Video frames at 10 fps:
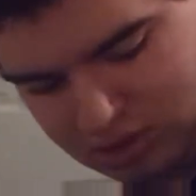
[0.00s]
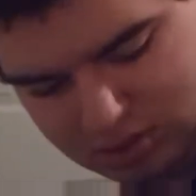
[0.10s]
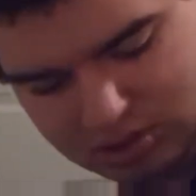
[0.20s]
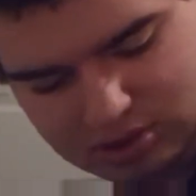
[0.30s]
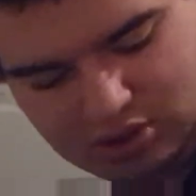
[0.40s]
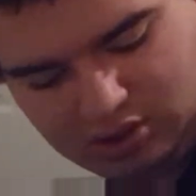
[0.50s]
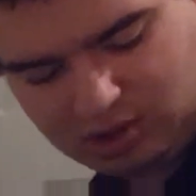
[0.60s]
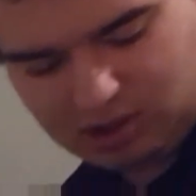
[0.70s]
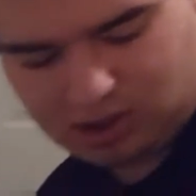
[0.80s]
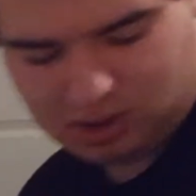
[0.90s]
I'll show
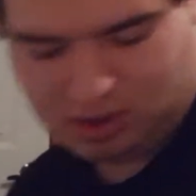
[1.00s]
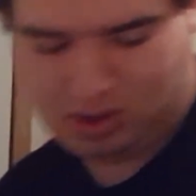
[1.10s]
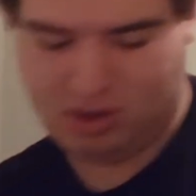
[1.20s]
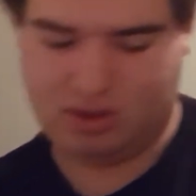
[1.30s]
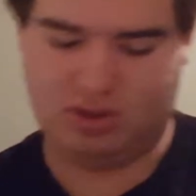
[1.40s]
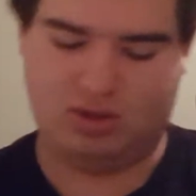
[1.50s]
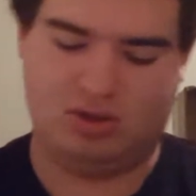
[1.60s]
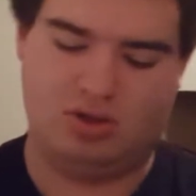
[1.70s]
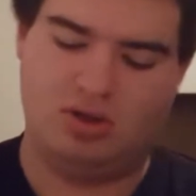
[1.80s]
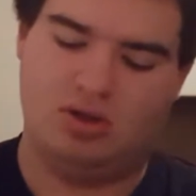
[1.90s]
you here,
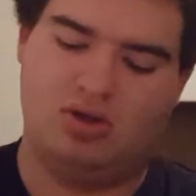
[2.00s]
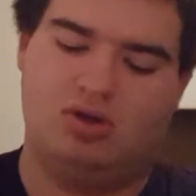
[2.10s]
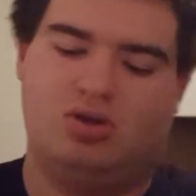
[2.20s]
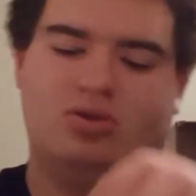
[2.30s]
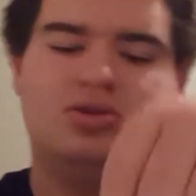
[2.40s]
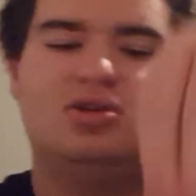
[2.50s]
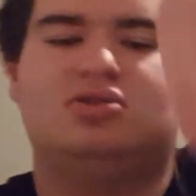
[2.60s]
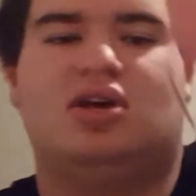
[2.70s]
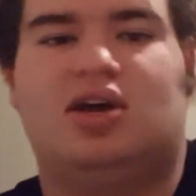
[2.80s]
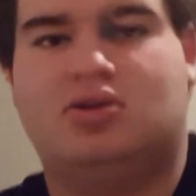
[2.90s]

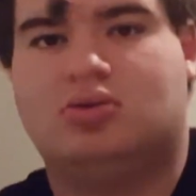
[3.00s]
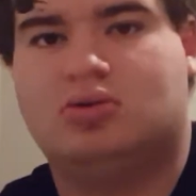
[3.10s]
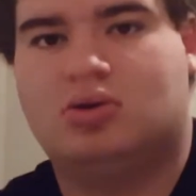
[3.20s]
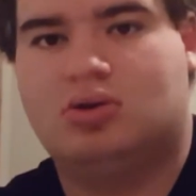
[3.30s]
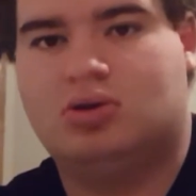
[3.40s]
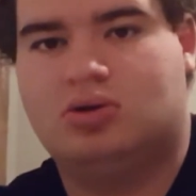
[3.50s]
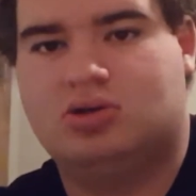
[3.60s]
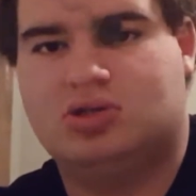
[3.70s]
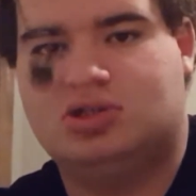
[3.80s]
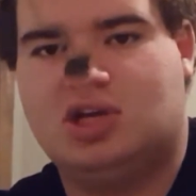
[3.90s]
this head
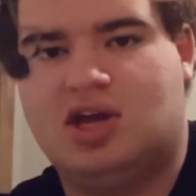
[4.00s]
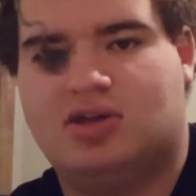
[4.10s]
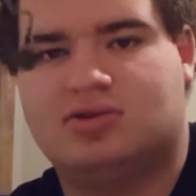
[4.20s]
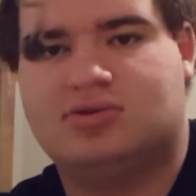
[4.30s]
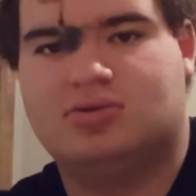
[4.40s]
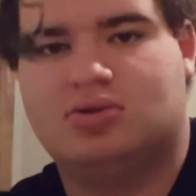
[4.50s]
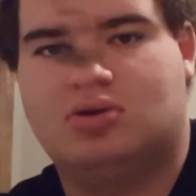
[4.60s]
shakes.